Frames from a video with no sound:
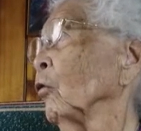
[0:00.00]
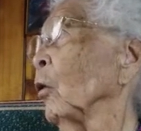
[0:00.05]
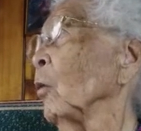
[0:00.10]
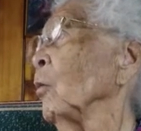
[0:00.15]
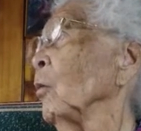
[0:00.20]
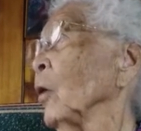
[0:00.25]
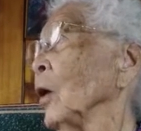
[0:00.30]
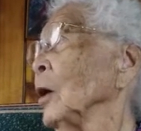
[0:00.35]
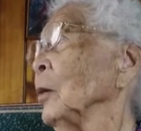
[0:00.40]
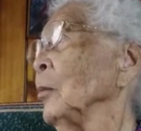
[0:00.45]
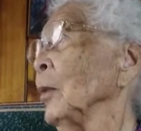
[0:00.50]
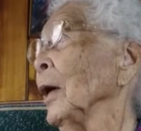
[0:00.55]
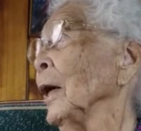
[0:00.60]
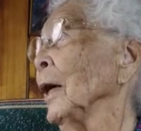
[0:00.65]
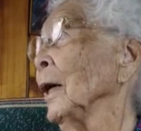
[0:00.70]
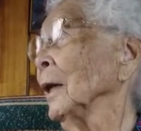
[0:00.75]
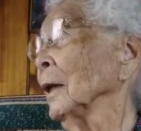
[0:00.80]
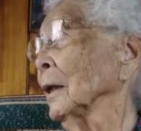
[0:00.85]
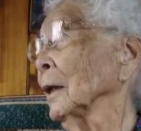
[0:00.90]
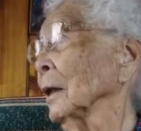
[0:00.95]
from way
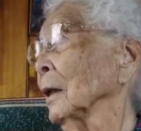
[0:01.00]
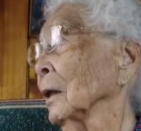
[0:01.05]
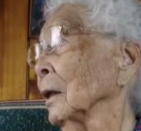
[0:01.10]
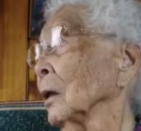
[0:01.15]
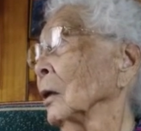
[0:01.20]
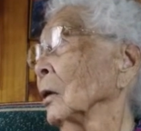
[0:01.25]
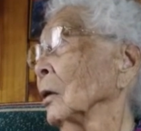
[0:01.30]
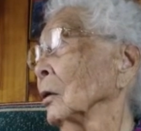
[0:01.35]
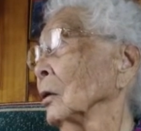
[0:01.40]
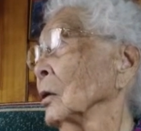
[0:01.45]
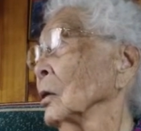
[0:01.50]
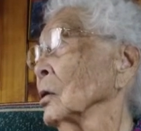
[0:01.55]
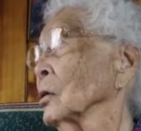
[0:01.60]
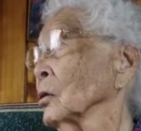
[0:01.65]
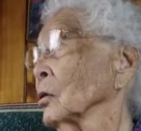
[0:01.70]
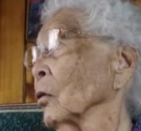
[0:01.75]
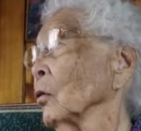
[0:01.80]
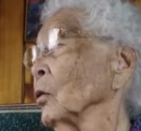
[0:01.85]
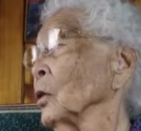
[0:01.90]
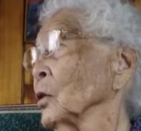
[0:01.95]
back,
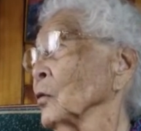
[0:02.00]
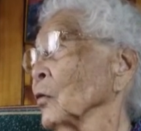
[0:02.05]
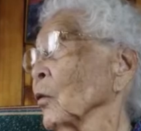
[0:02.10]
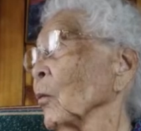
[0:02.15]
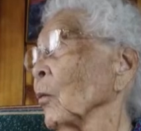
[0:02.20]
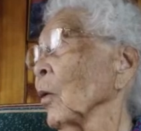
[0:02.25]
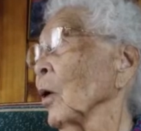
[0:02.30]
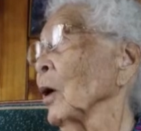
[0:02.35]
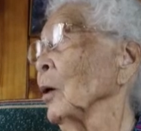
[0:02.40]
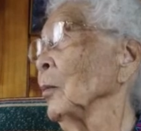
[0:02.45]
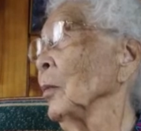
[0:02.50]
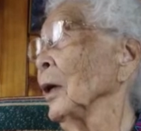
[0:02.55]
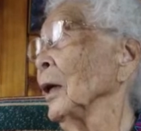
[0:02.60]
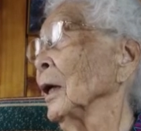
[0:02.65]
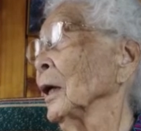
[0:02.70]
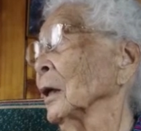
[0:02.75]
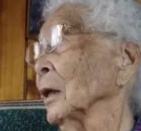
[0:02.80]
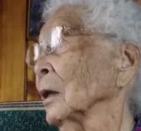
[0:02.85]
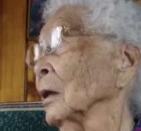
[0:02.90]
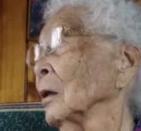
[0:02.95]
stories from way
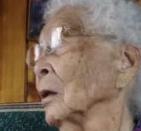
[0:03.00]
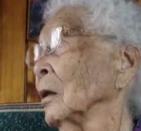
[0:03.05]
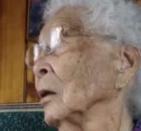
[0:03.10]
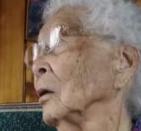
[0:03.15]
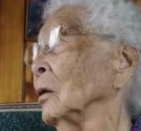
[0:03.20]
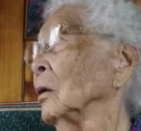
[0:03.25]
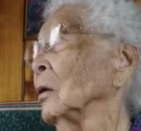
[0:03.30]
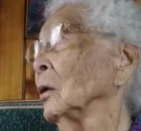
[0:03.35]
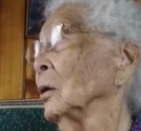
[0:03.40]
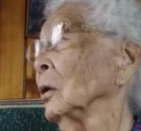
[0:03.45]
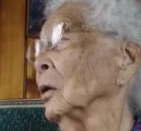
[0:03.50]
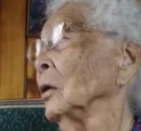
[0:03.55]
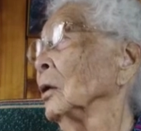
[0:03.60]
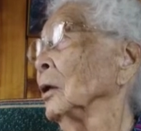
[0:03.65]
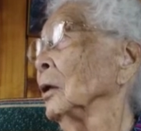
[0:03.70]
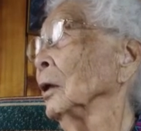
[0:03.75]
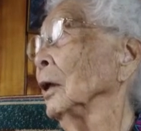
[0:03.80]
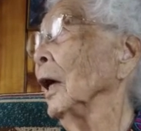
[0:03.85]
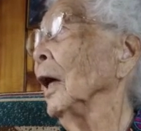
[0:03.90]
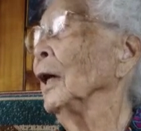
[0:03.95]
back.
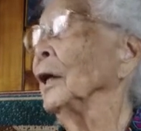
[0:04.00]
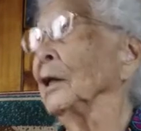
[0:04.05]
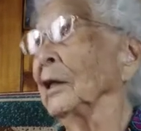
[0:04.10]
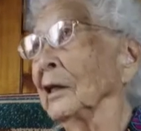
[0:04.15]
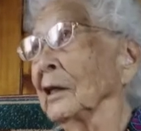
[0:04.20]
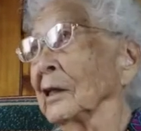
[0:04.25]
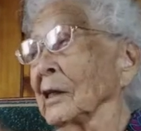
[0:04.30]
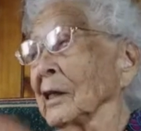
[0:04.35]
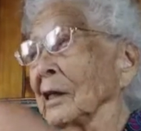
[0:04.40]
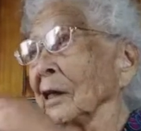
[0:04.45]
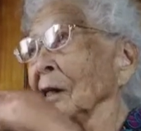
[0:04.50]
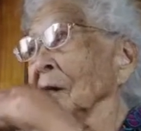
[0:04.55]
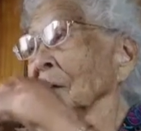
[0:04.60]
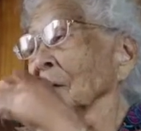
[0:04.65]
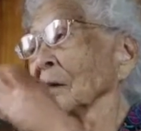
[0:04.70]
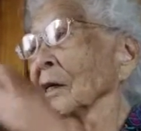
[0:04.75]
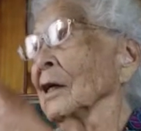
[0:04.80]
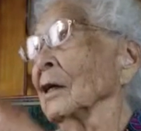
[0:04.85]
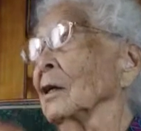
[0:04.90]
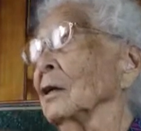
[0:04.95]
And
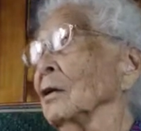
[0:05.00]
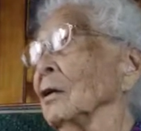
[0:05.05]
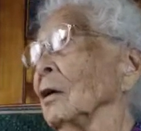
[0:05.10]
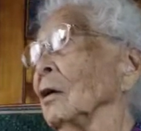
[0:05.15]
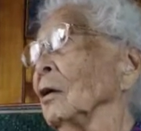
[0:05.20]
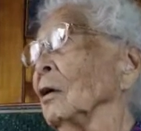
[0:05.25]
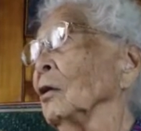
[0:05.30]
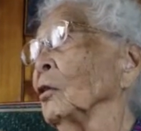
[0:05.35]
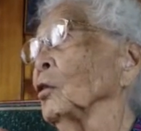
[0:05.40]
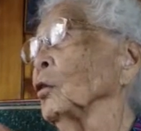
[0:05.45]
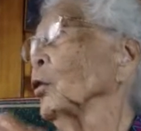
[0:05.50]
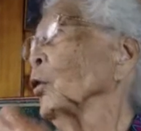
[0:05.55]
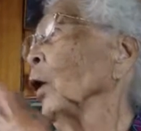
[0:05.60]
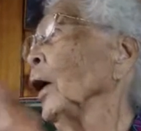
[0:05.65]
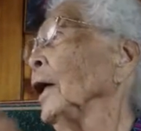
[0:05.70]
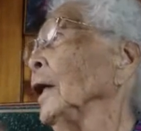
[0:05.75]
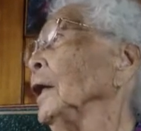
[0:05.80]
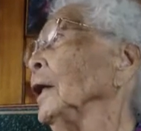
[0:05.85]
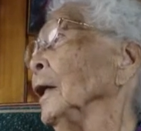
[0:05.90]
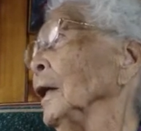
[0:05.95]
it's a
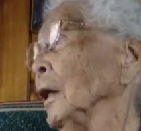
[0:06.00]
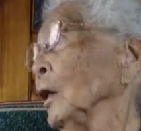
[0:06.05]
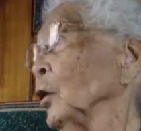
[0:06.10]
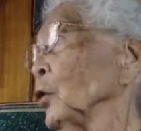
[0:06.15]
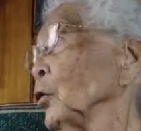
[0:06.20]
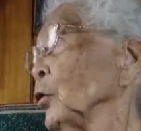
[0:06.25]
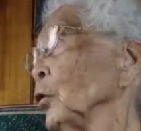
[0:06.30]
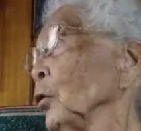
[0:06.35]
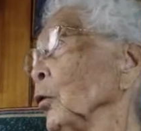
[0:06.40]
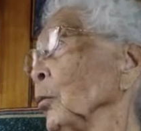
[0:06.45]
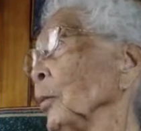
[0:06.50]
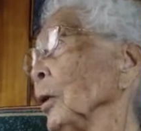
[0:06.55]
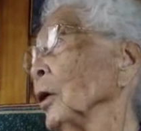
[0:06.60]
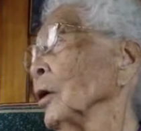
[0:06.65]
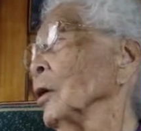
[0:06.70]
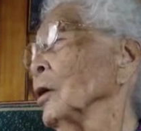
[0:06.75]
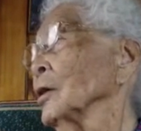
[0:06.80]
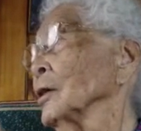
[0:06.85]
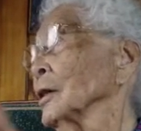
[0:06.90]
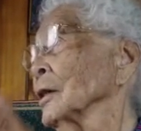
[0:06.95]
training too,
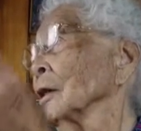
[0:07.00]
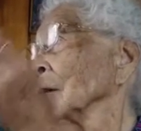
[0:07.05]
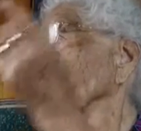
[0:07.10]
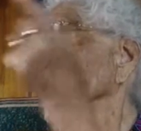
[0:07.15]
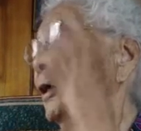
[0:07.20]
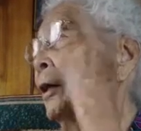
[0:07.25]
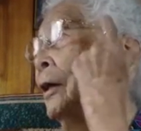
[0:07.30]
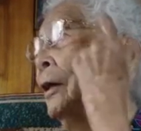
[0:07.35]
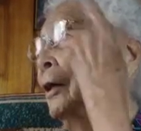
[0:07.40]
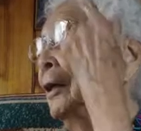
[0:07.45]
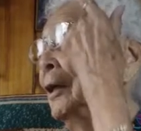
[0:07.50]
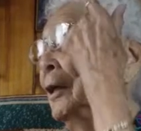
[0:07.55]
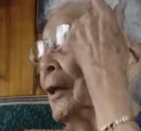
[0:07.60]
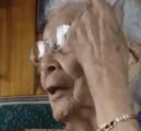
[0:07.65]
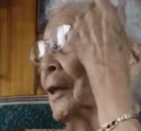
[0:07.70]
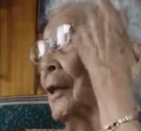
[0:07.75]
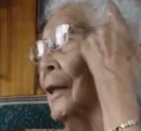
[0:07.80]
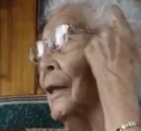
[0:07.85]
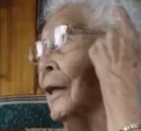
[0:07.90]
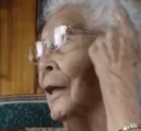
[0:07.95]
because
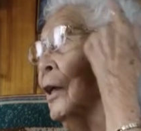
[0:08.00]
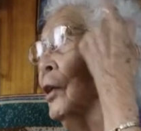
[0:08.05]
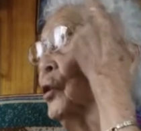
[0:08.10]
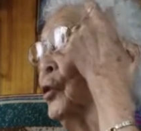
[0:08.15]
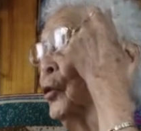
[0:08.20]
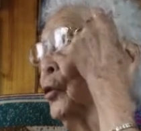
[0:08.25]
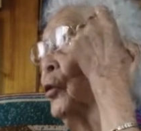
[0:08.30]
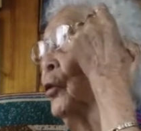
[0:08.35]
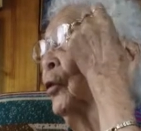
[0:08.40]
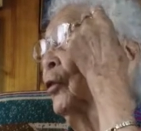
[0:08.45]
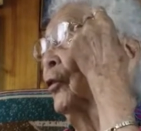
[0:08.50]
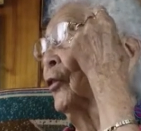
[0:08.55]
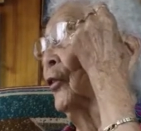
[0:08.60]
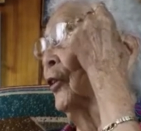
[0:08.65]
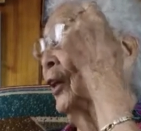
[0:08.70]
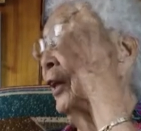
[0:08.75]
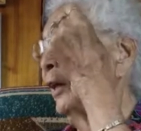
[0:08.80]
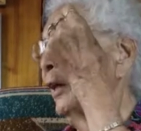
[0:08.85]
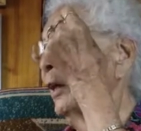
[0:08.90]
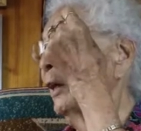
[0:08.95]
it gets you to
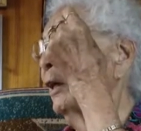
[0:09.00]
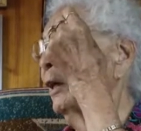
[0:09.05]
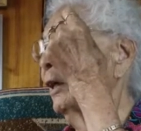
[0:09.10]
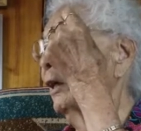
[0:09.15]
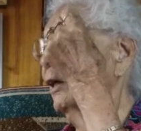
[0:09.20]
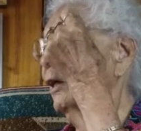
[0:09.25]
think,